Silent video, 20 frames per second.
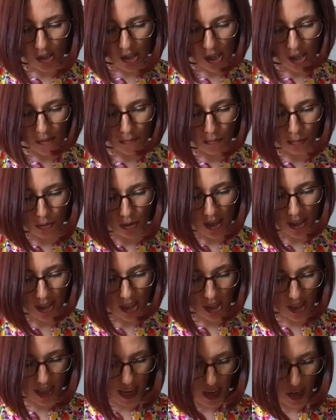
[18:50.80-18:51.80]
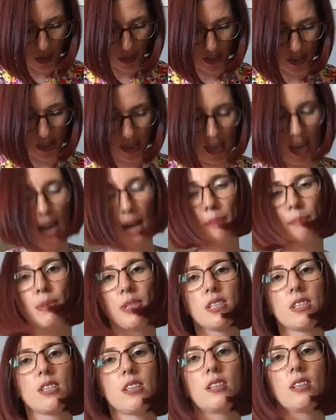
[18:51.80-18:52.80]
those bright yellow
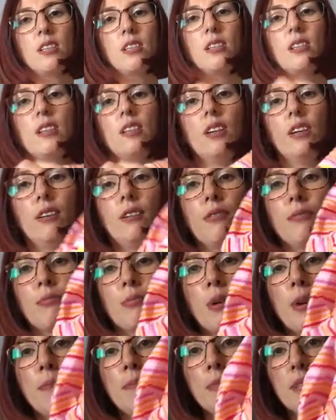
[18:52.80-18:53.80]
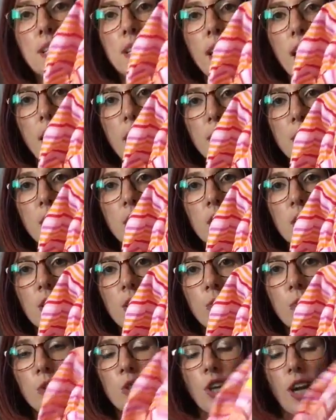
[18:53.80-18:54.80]
snaps, prim snaps,
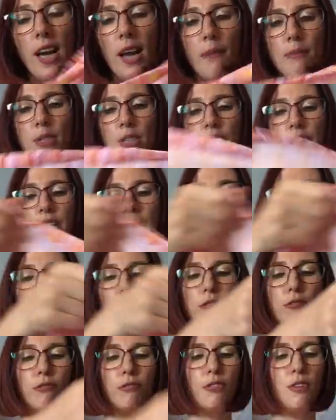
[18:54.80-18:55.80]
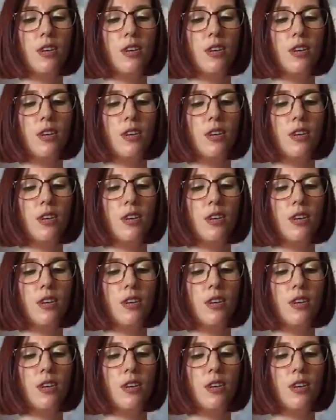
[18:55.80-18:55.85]
which I absolutely love.